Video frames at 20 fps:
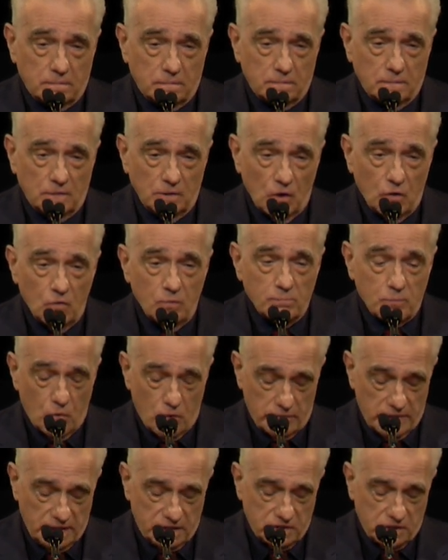No
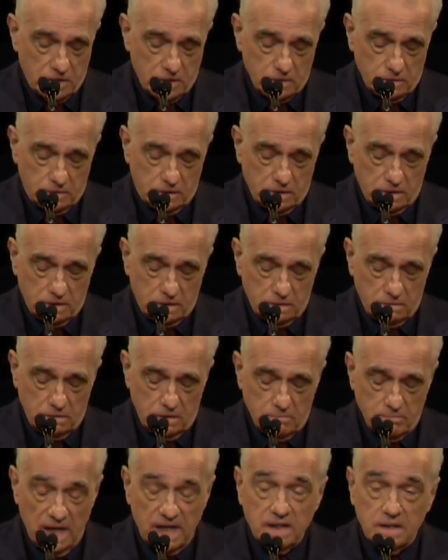more excuses.
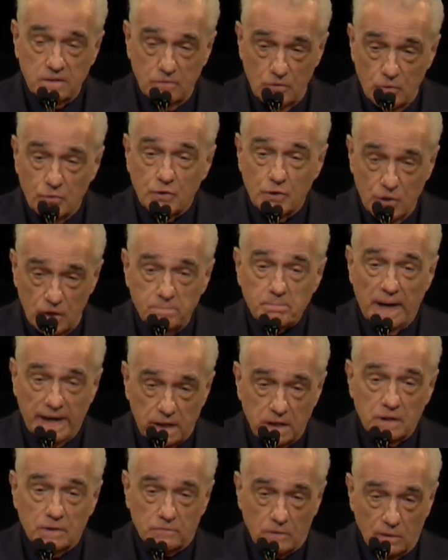You could
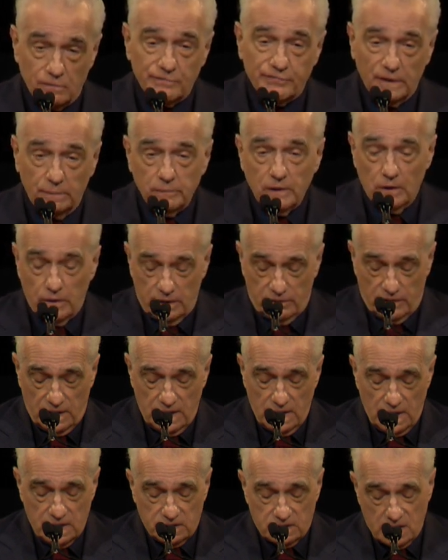make your own film. The only
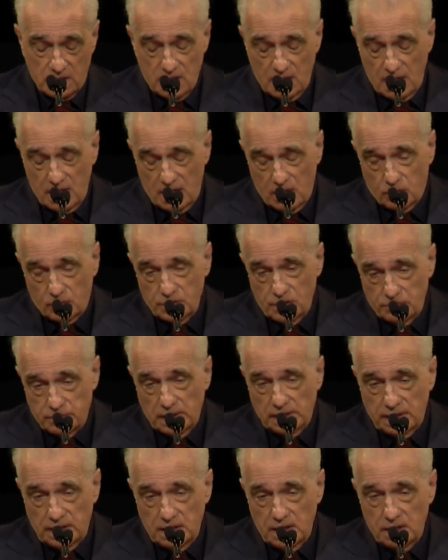thing is, all you
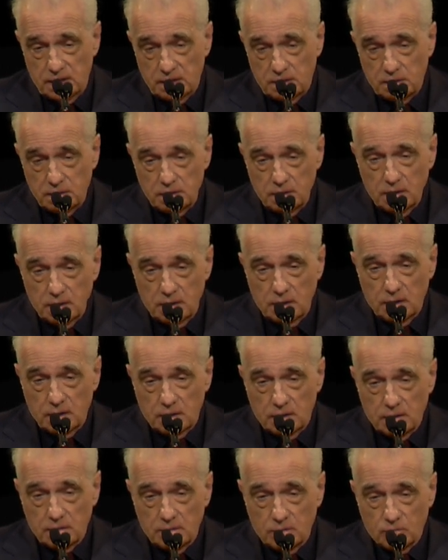really needed
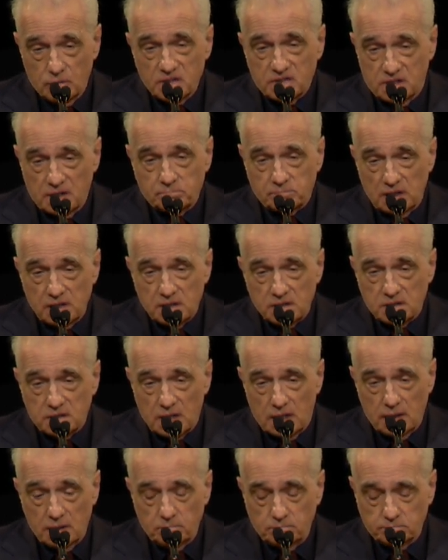was something to
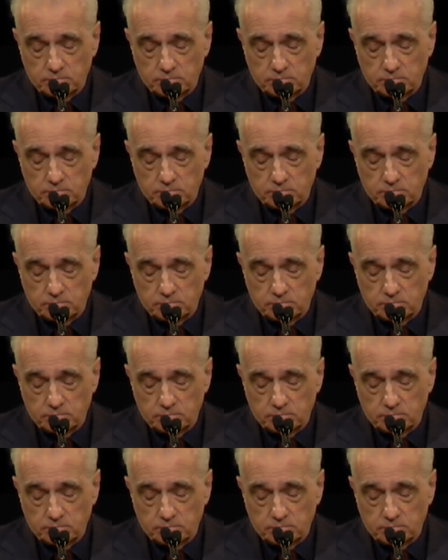say.